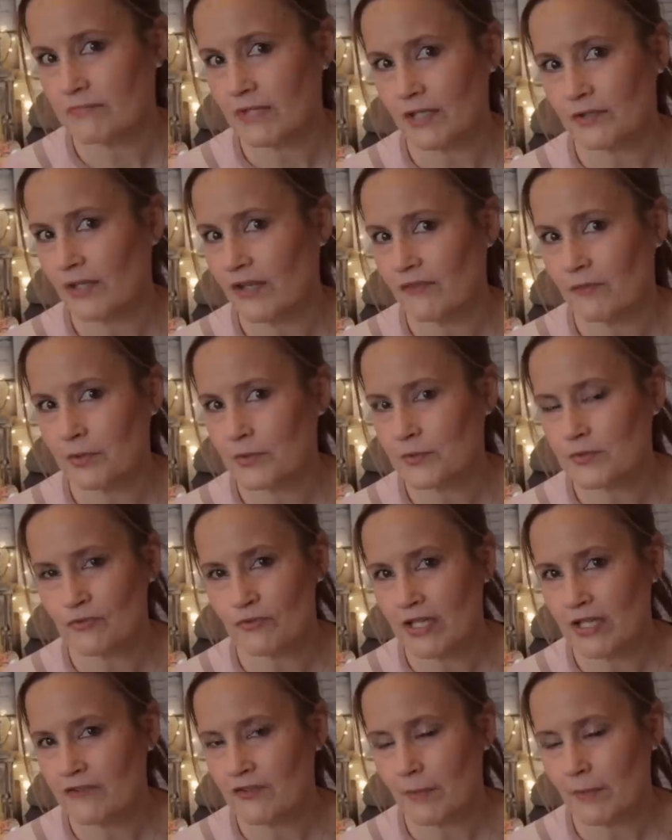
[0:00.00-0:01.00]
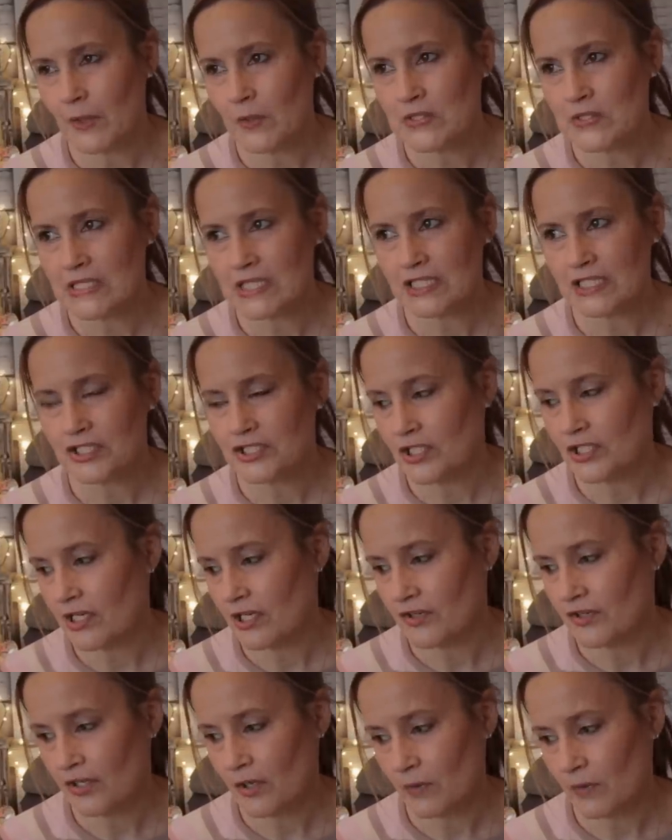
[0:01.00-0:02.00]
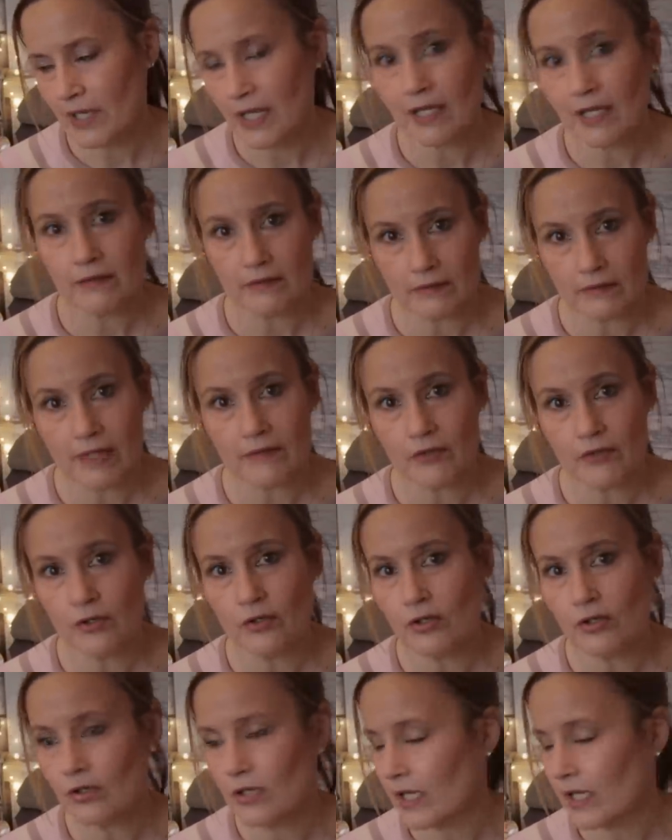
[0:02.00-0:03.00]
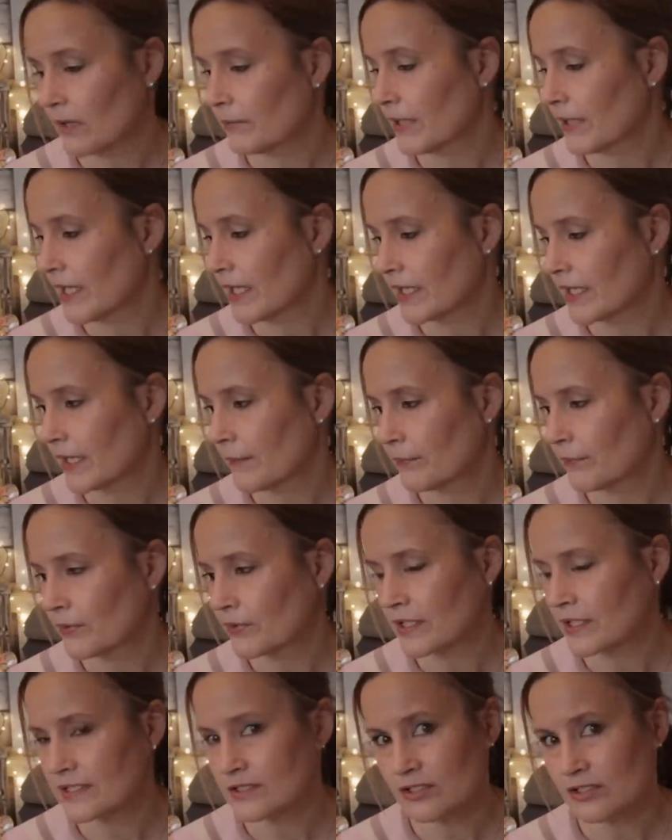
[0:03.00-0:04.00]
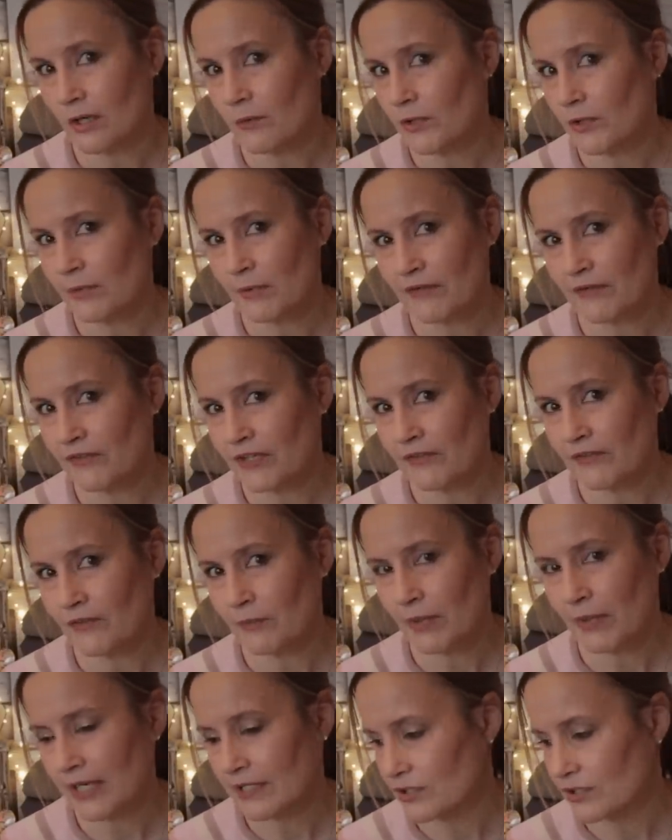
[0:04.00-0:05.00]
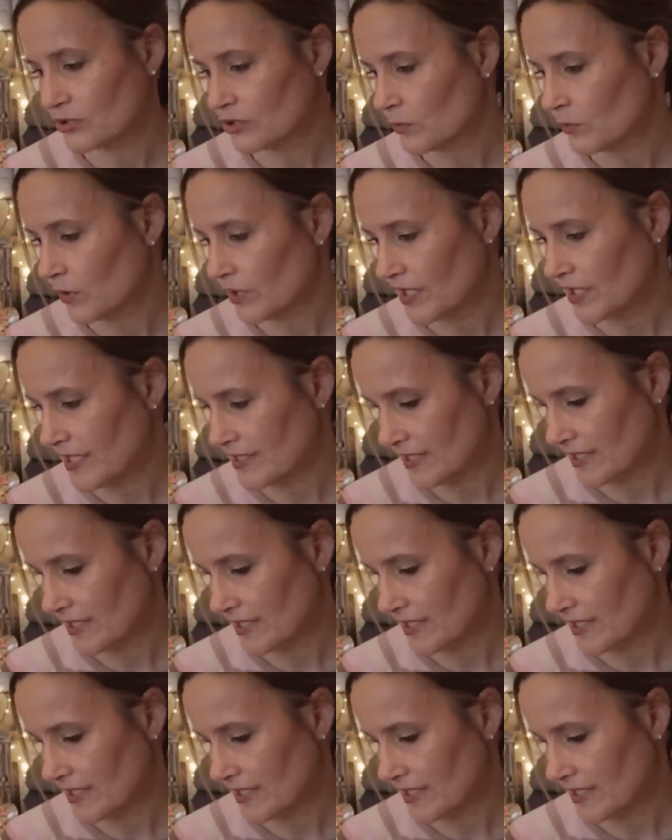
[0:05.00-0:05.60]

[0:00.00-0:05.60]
I know everybody was raving about it last year. I thought, well, I'll have a go, I'll make it, but it's not one of my favourite patterns. I don't know what it is.